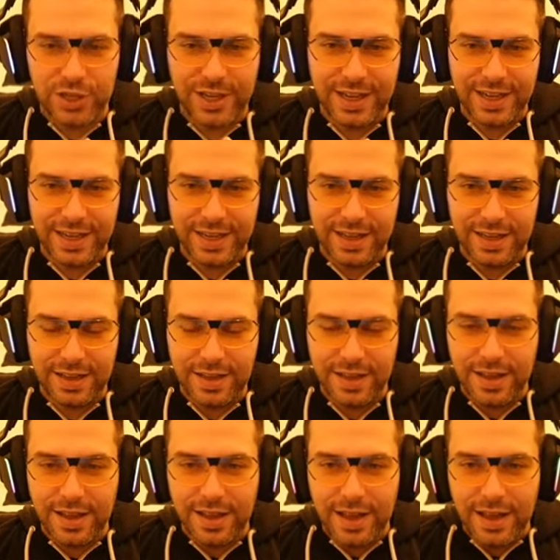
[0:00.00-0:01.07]
King.
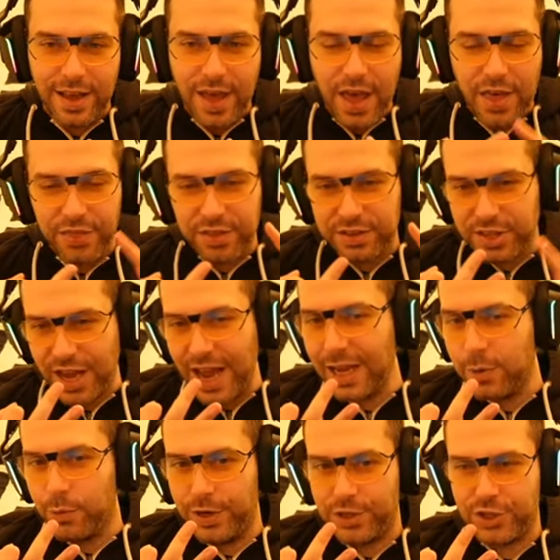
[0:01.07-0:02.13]
And the tank
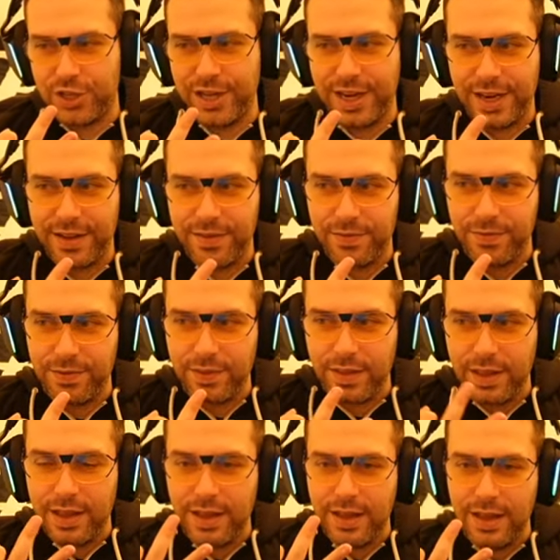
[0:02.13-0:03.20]
Witch King.
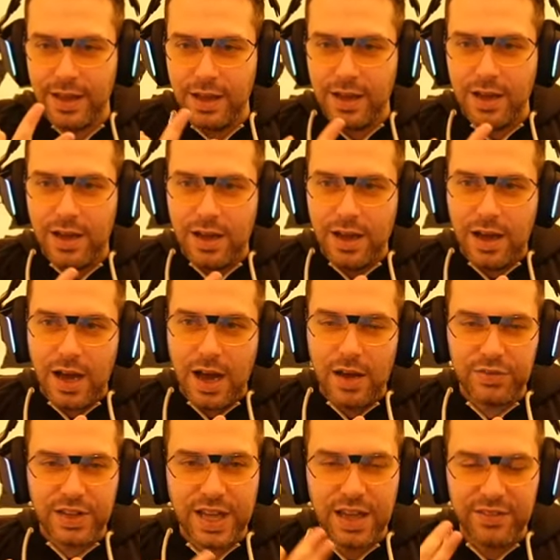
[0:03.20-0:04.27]

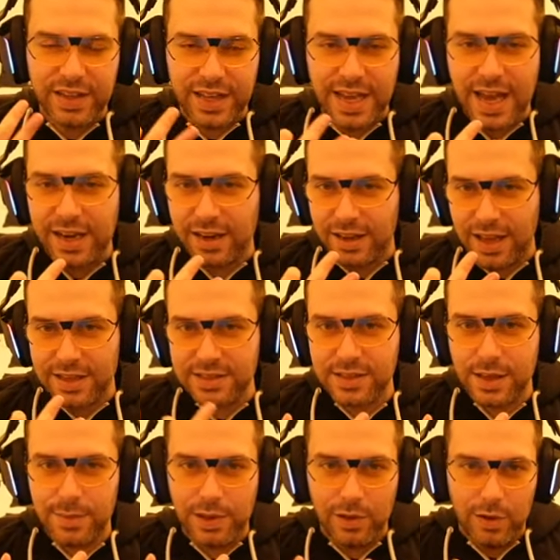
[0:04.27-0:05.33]
After having analyzed
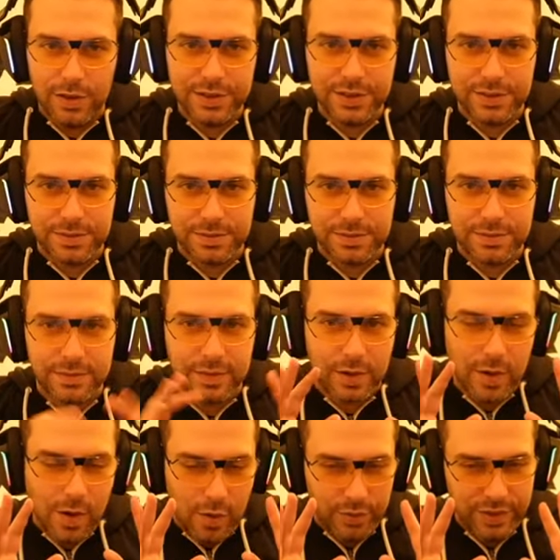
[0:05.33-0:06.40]
them a lot,
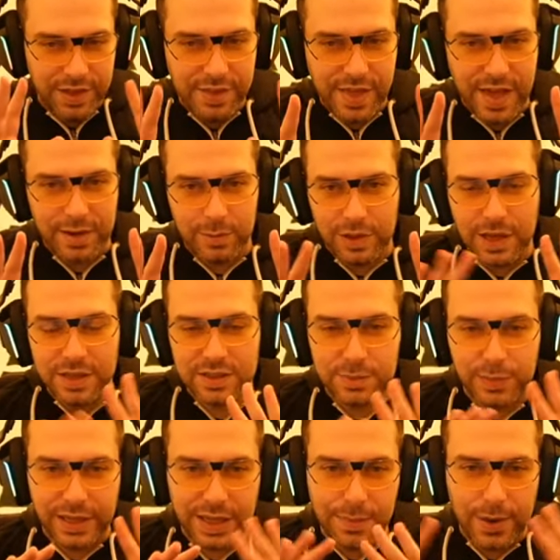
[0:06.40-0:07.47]
only then will I
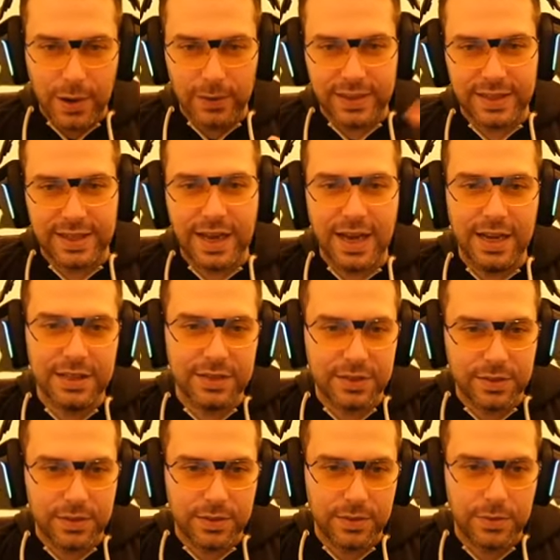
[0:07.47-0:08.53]
speak about a guide
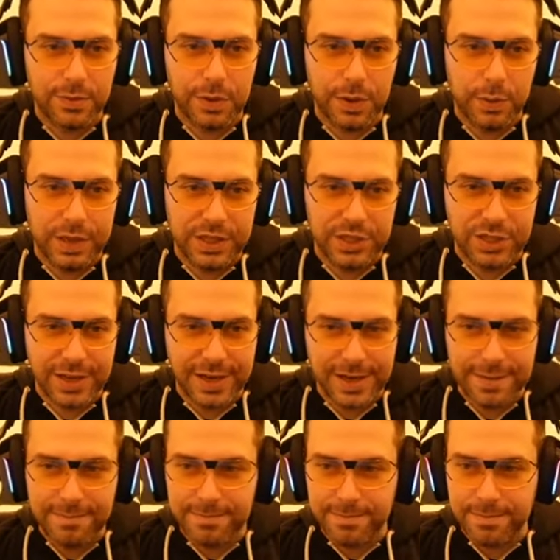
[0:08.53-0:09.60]
for the Witch King.
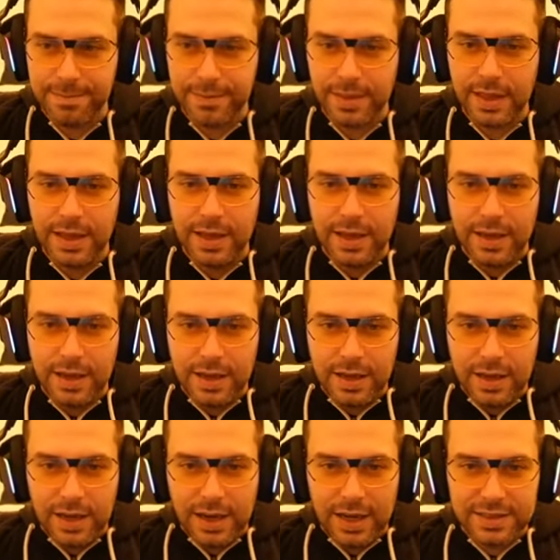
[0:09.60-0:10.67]

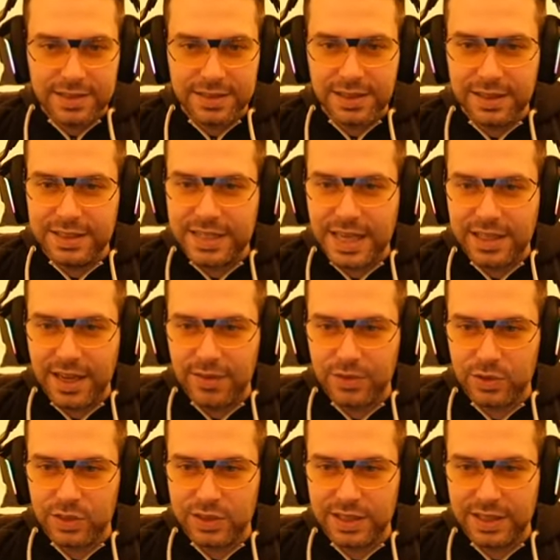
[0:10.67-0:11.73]
I still yet have to
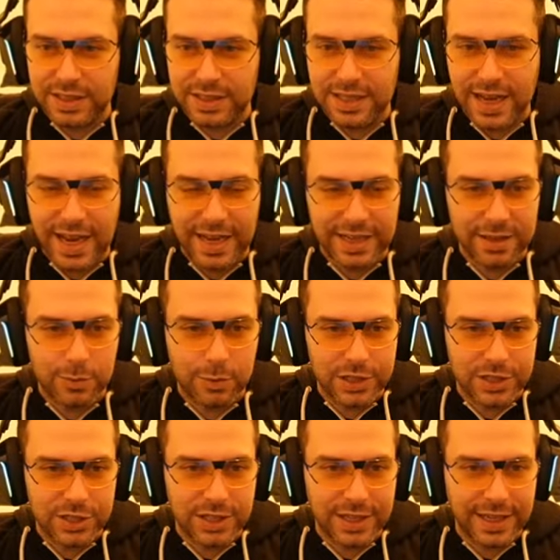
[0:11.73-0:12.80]
see the tank
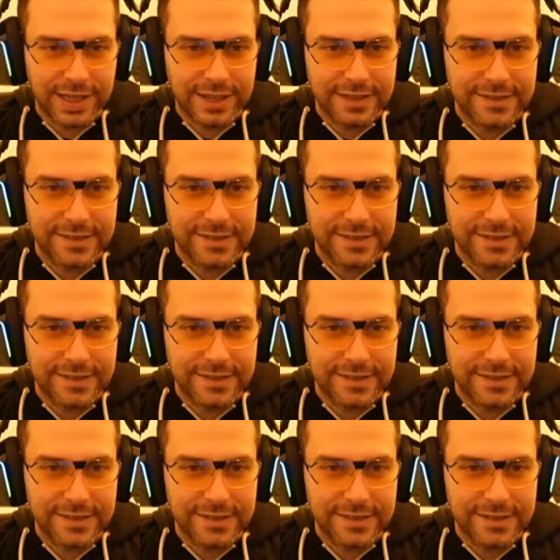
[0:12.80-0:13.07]
Witch King.